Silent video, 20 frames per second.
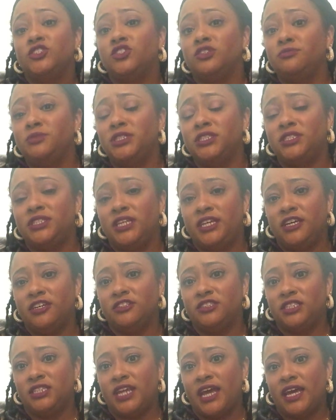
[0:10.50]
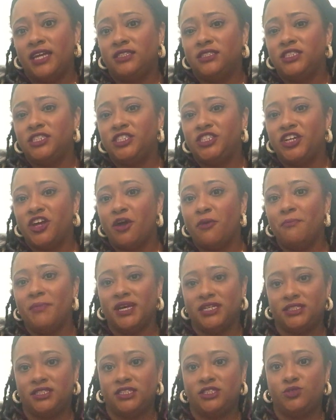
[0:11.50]
So I'm just here today to share a
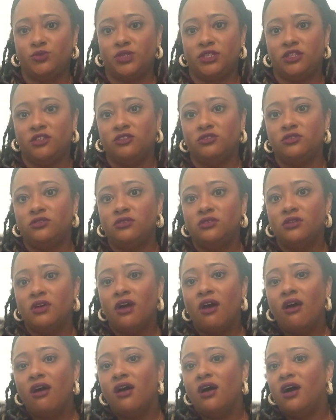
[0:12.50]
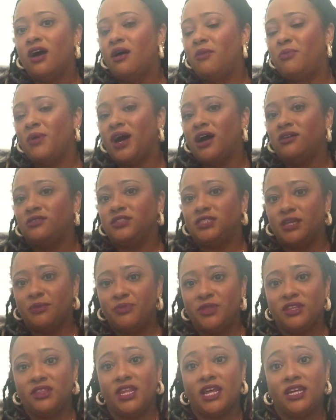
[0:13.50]
message with you about
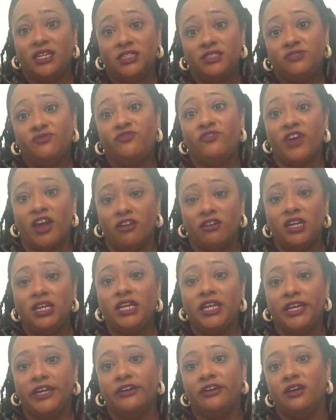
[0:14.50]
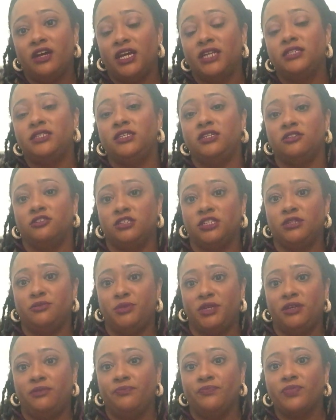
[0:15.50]
something that is very near and dear to
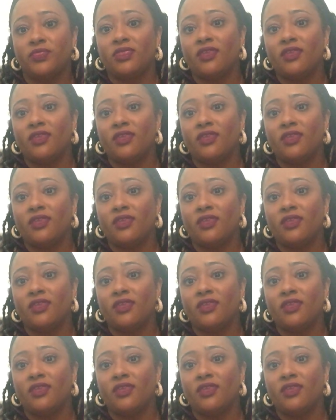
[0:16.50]
me.